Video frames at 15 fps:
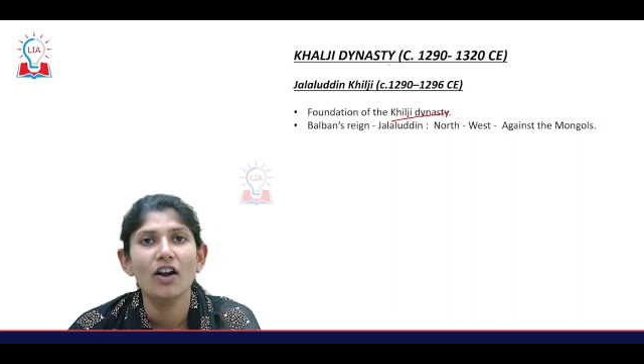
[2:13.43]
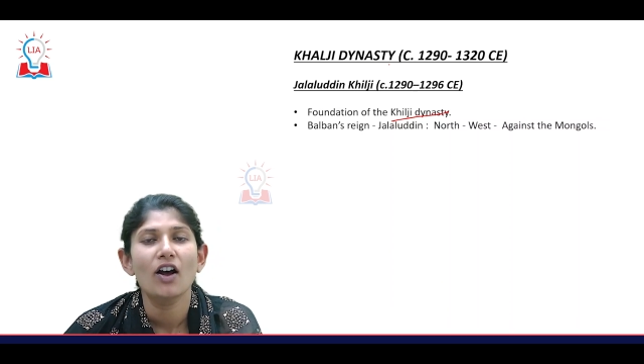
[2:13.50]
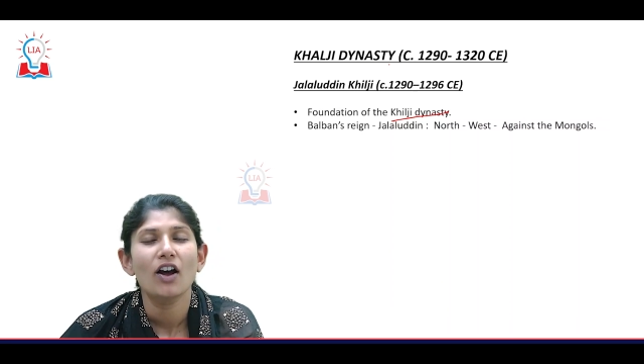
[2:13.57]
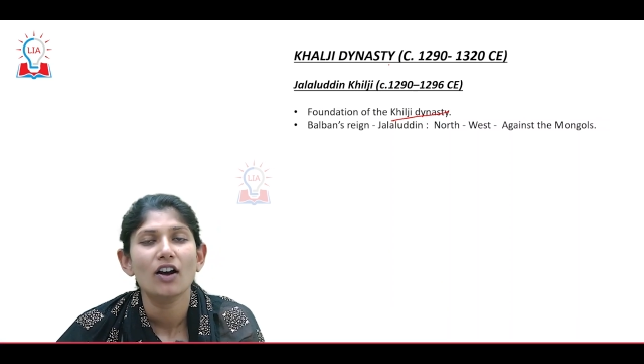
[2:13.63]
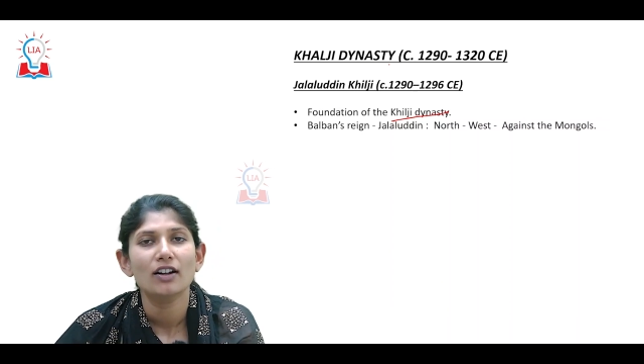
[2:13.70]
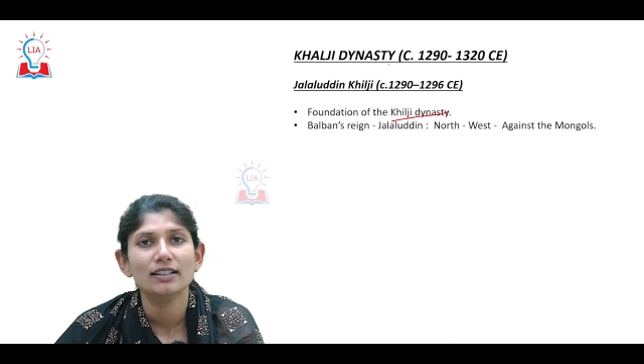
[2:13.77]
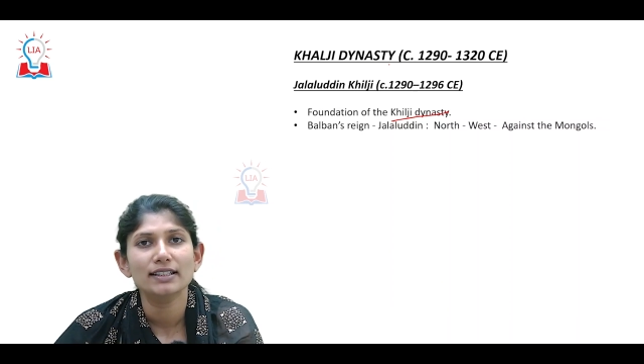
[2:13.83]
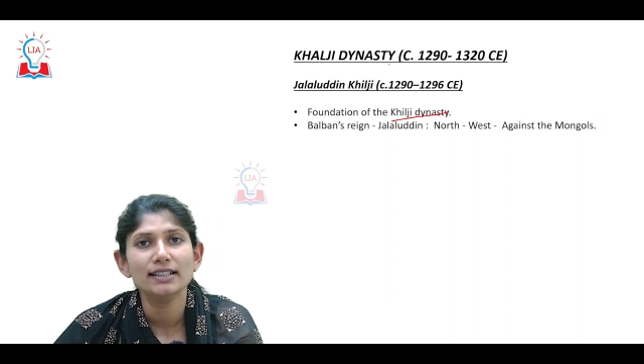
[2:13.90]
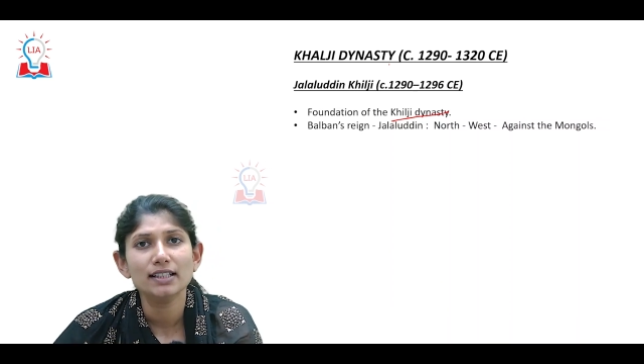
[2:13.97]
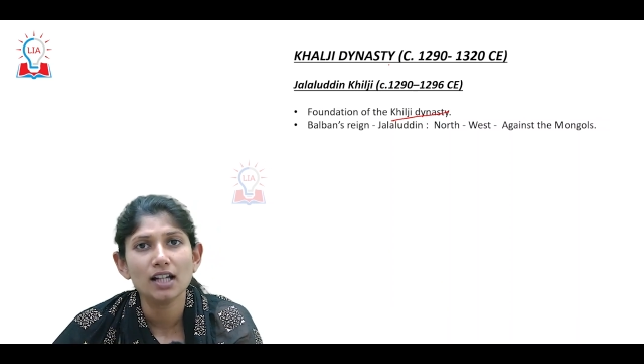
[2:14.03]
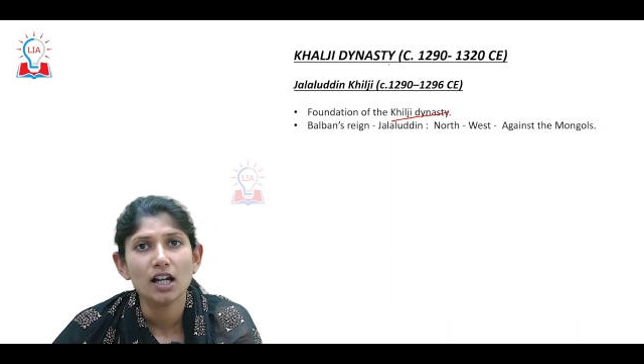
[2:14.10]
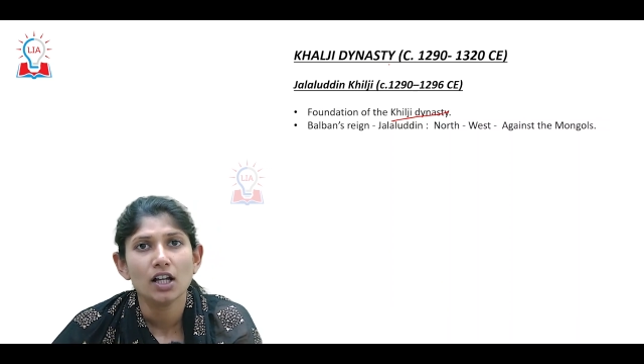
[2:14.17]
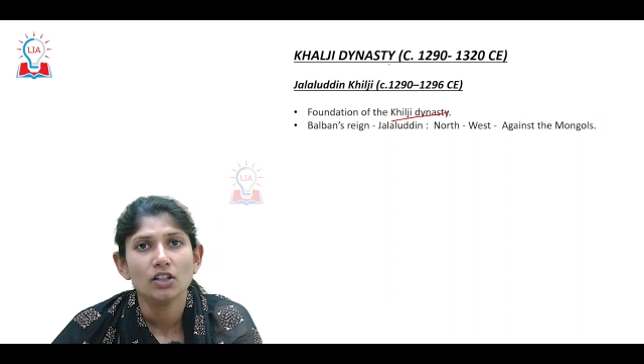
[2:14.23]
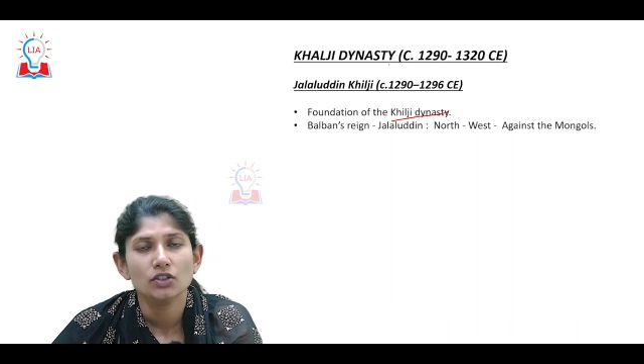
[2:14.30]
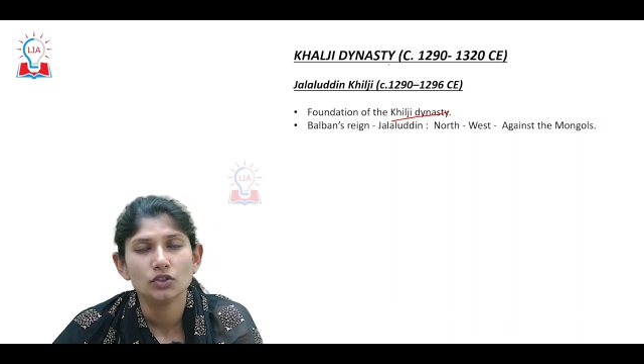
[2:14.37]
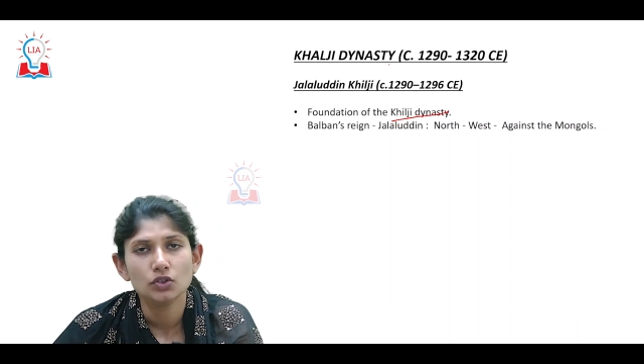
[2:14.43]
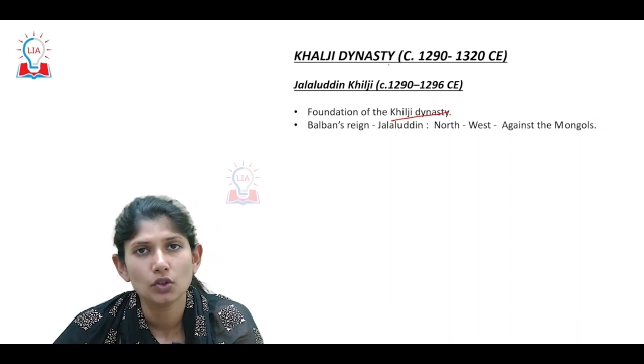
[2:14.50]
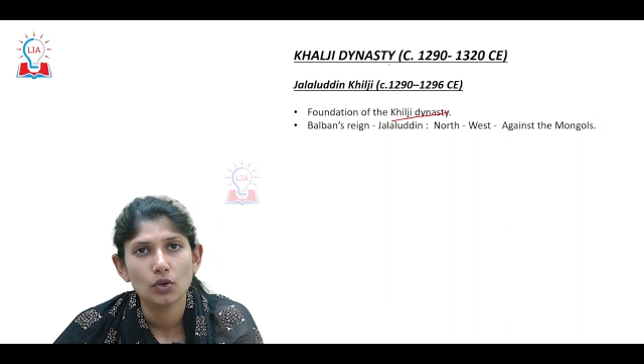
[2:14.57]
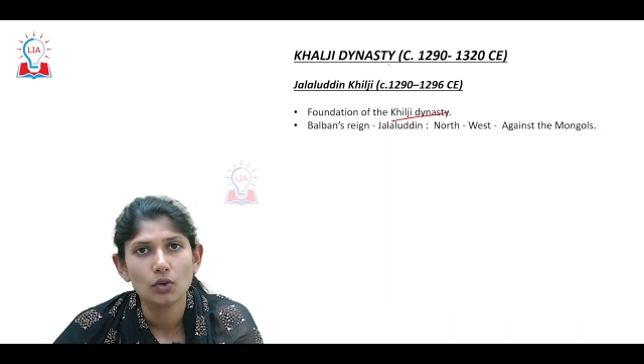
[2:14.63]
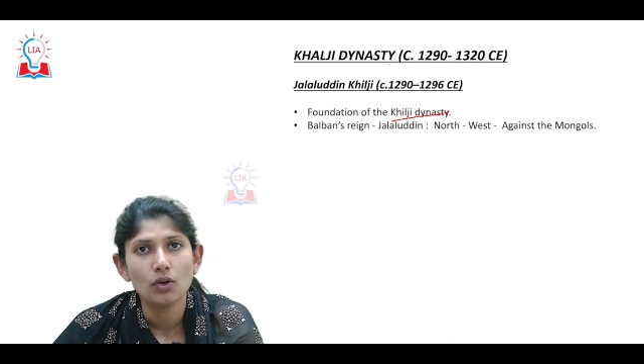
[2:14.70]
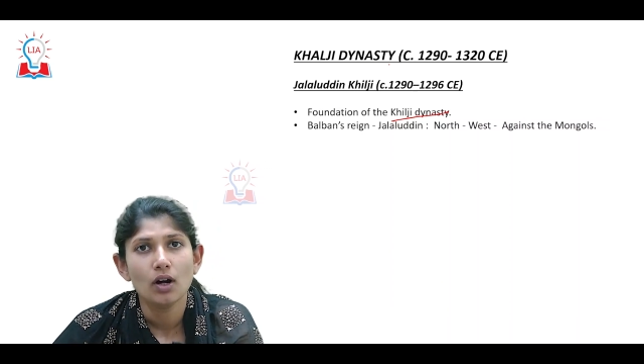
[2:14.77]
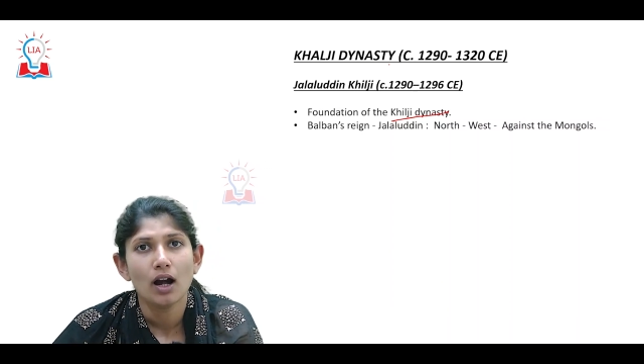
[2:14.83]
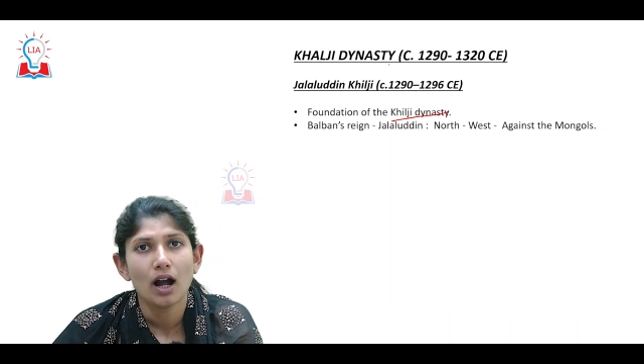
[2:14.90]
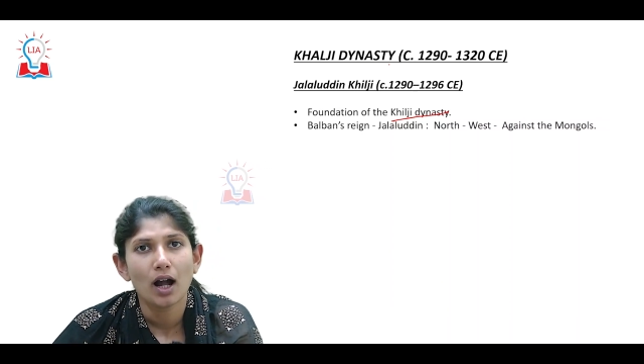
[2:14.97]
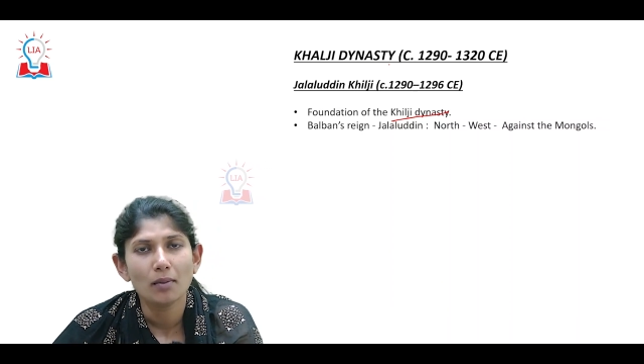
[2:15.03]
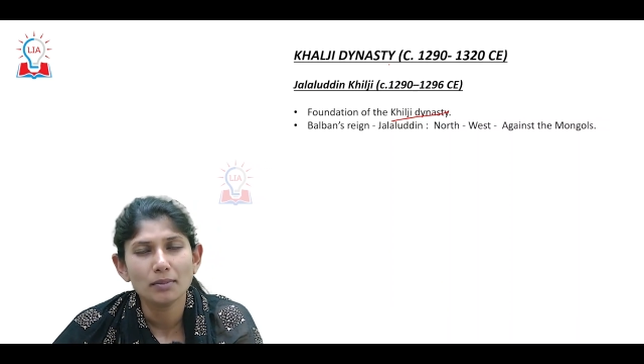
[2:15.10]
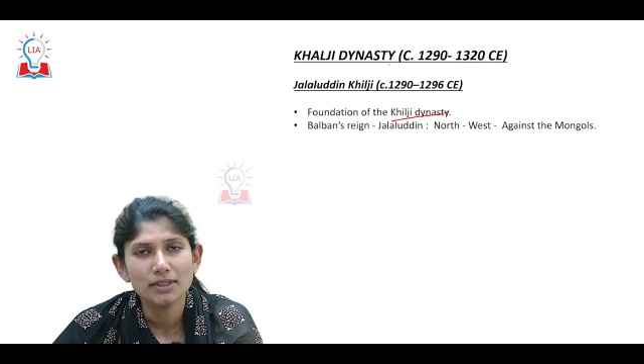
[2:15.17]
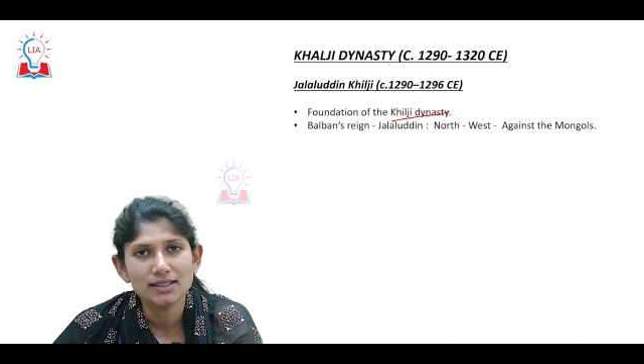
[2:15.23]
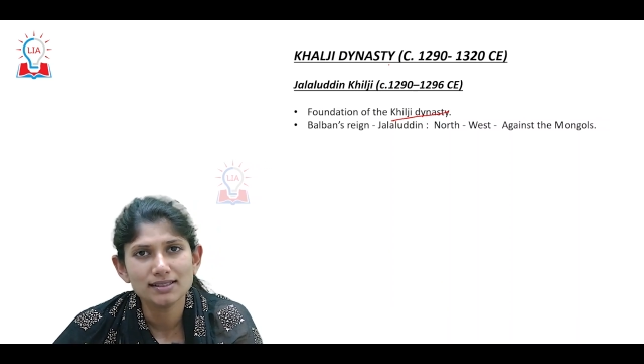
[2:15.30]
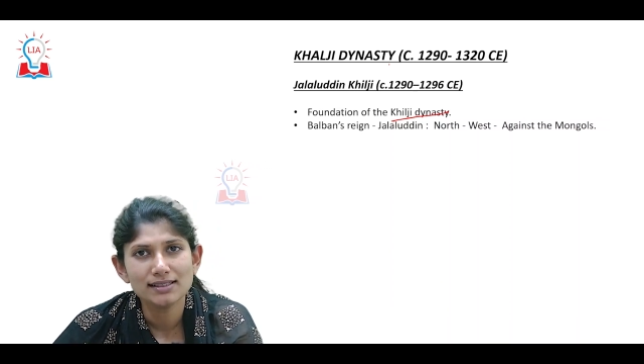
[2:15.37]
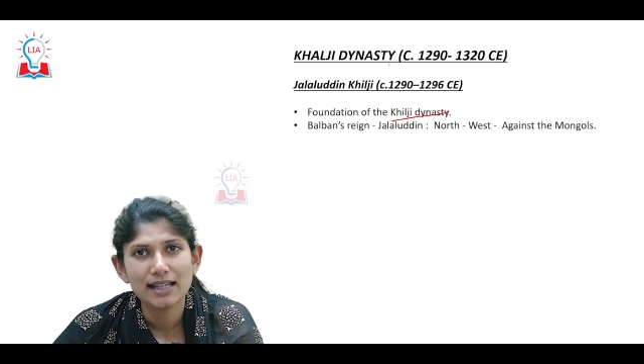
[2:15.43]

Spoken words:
Alright? So, amidst